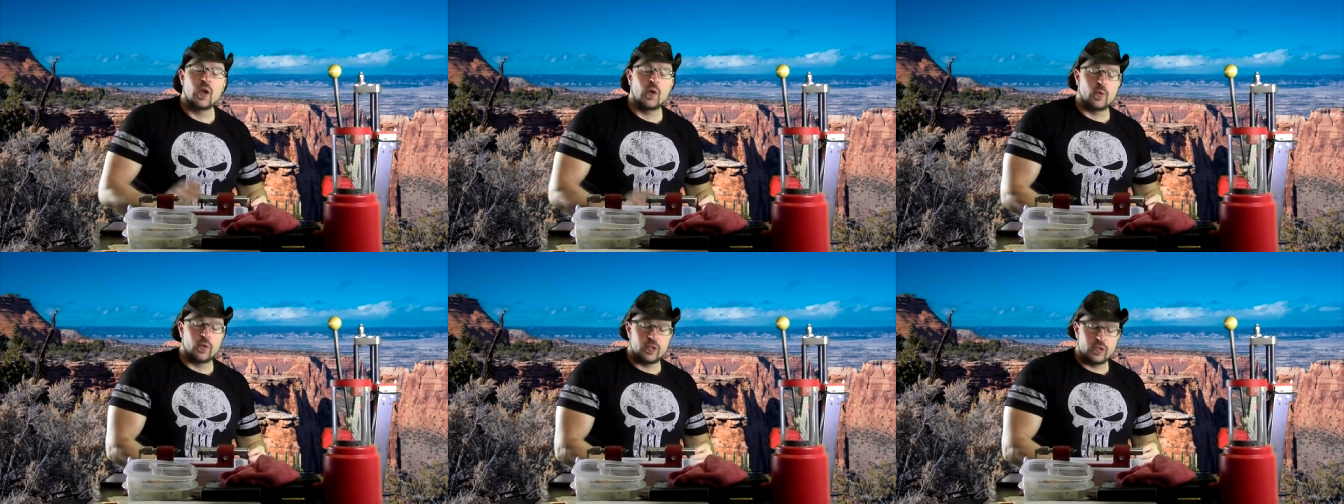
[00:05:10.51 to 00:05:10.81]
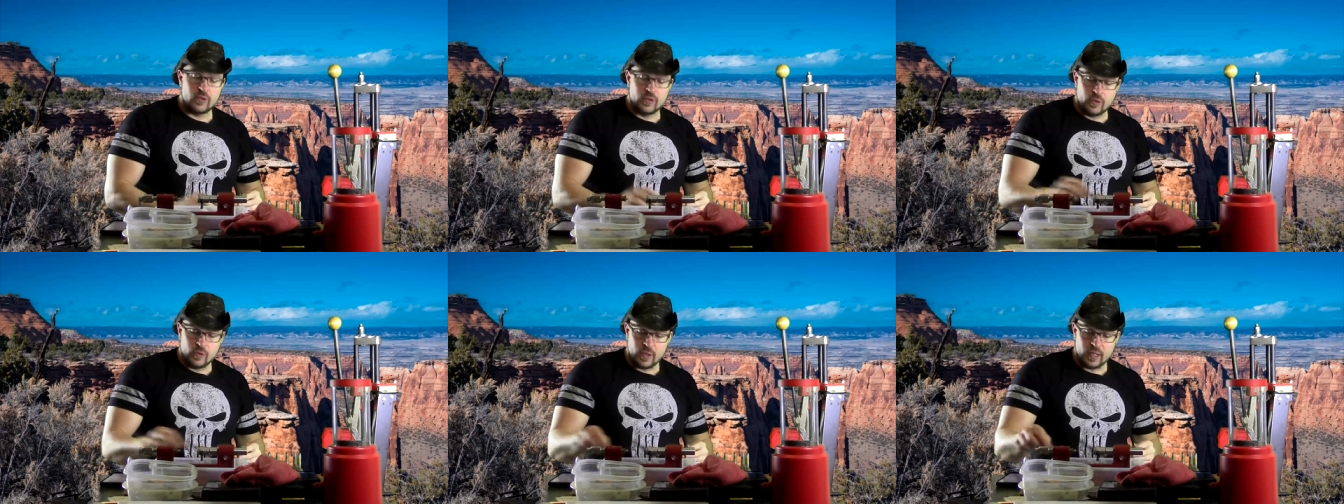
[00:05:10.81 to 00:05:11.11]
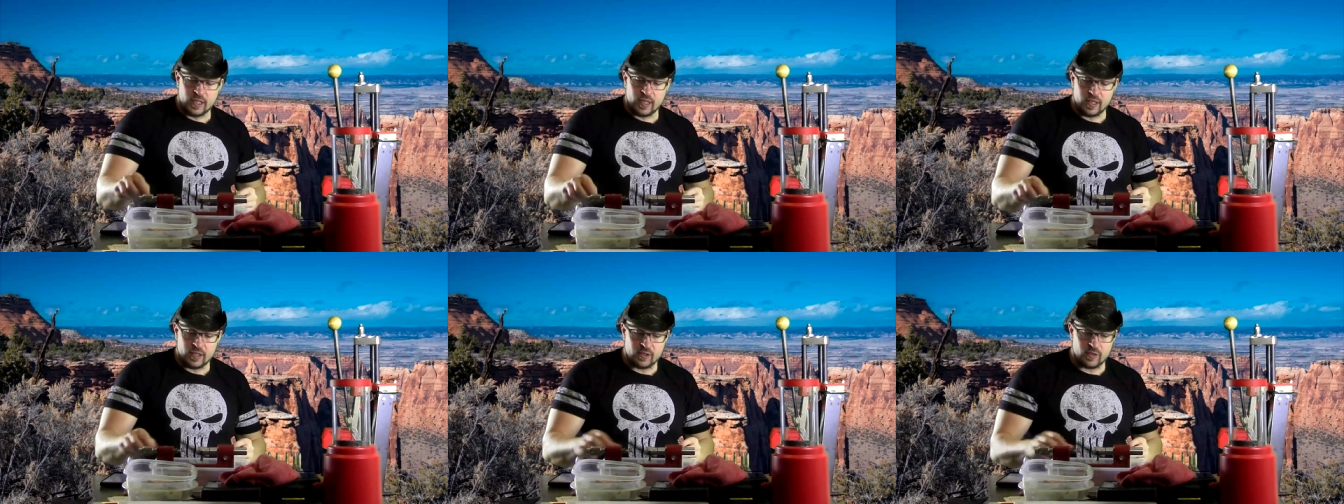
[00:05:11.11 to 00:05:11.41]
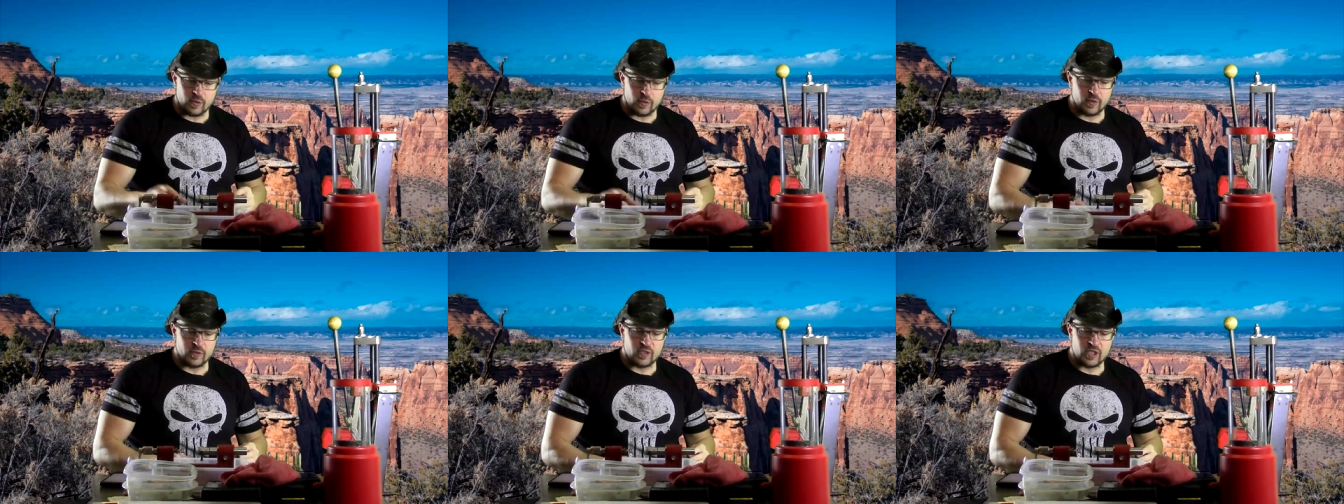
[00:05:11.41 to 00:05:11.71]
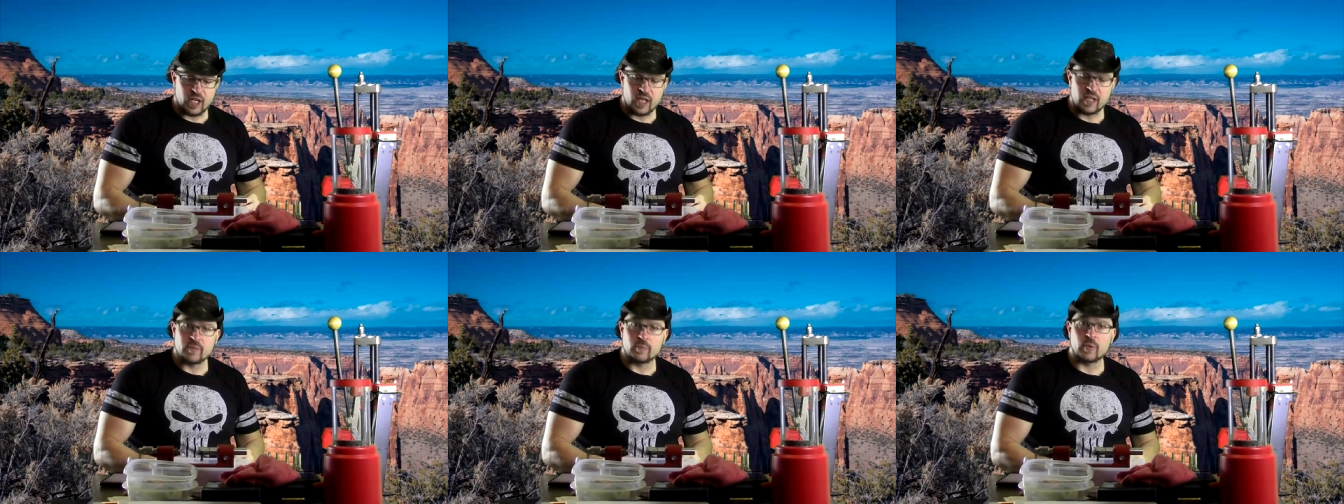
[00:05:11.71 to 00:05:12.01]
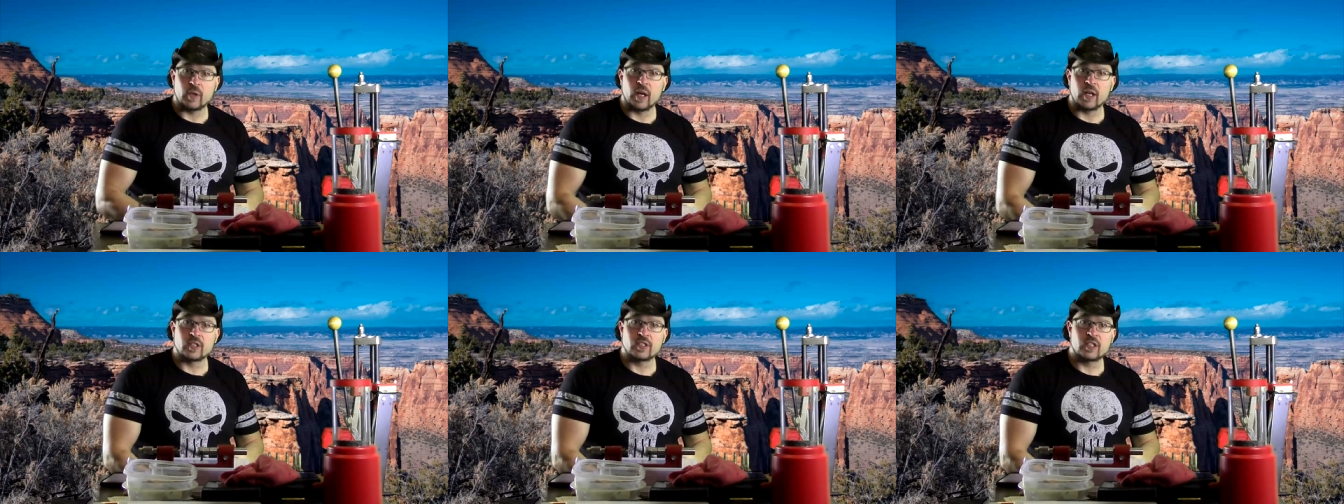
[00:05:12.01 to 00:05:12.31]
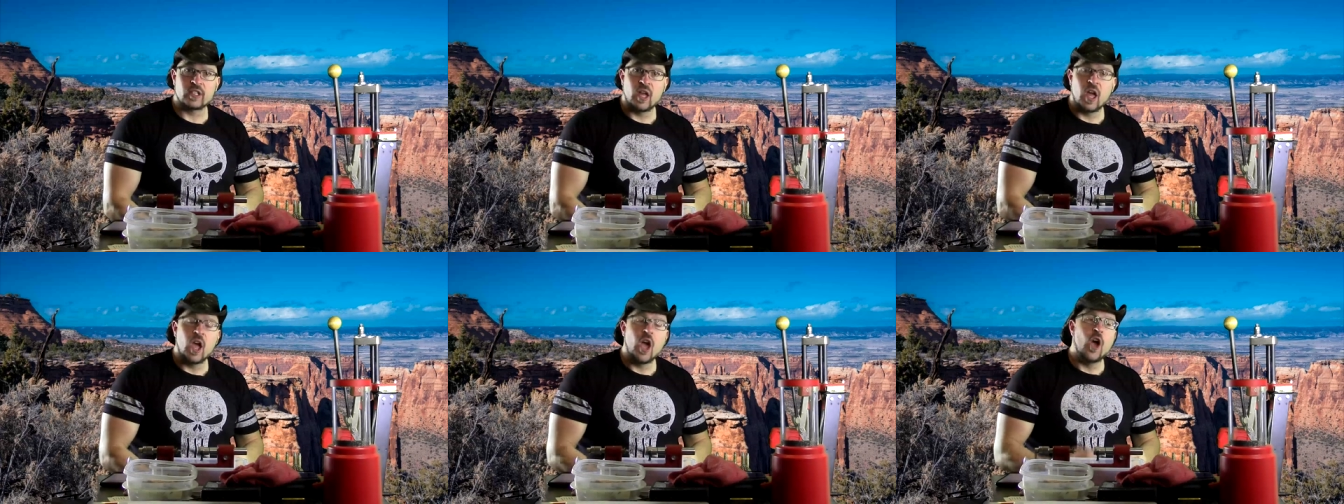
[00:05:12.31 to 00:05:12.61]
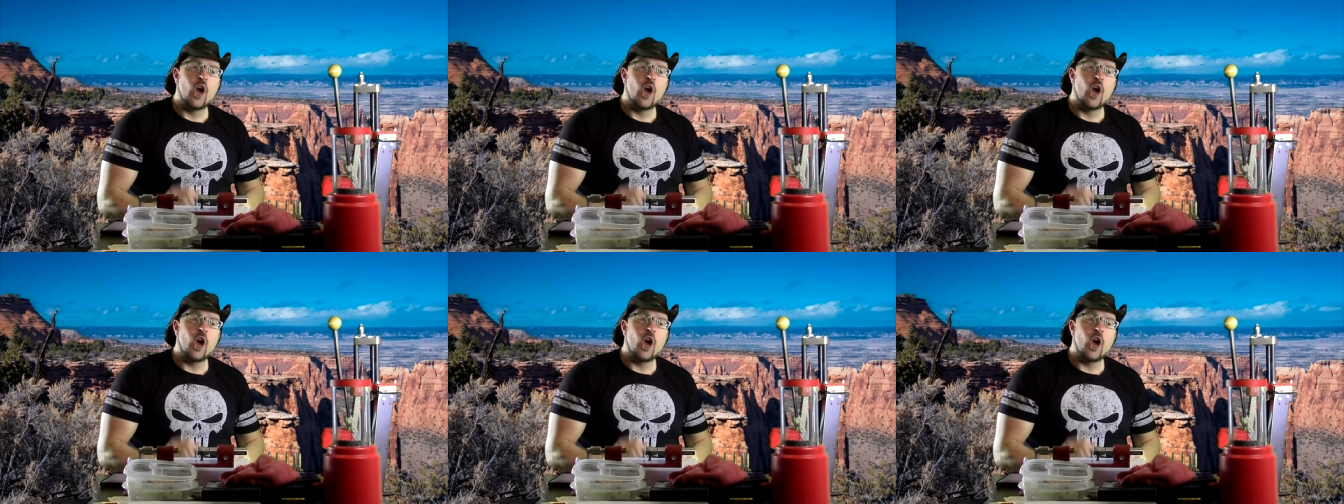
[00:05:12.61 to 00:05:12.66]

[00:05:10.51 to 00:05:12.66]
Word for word: when you're doing any sort of chest press.